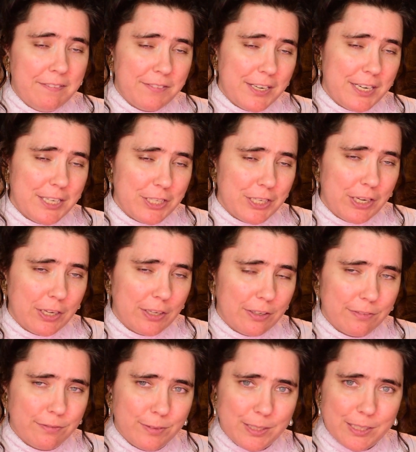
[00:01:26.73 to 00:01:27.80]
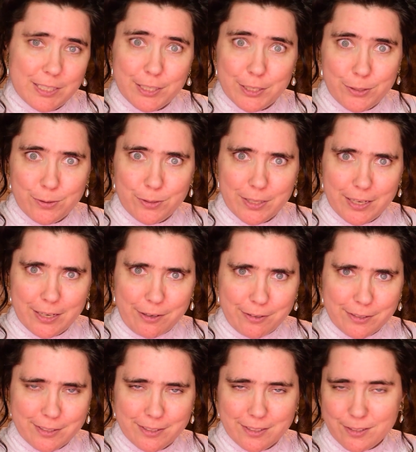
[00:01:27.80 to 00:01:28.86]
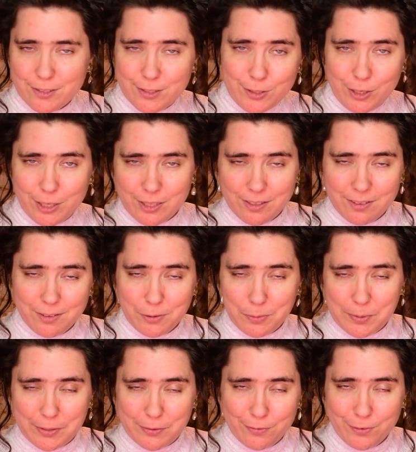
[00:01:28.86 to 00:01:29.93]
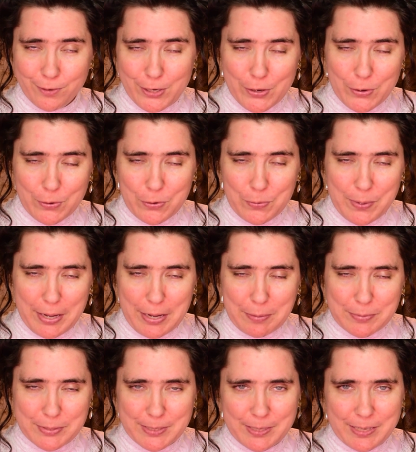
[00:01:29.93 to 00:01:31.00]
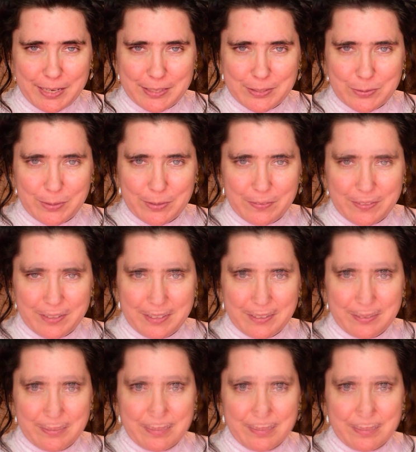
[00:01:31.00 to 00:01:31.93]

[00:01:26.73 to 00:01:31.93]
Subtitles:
finishing off with the 2000s, get a little bit of Google Maps and that sort of thing.